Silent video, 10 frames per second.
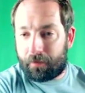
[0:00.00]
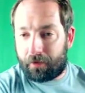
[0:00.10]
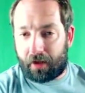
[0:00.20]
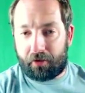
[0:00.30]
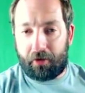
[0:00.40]

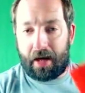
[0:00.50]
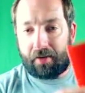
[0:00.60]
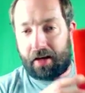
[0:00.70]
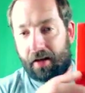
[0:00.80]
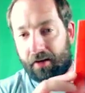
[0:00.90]
Dustin, you
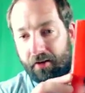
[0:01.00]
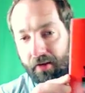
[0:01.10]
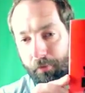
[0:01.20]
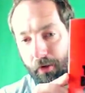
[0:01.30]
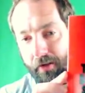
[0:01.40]
asked that, and this
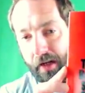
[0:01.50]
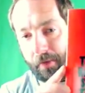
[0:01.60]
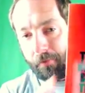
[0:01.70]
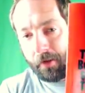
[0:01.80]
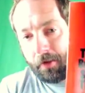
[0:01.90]
is the book
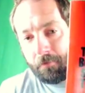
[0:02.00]
that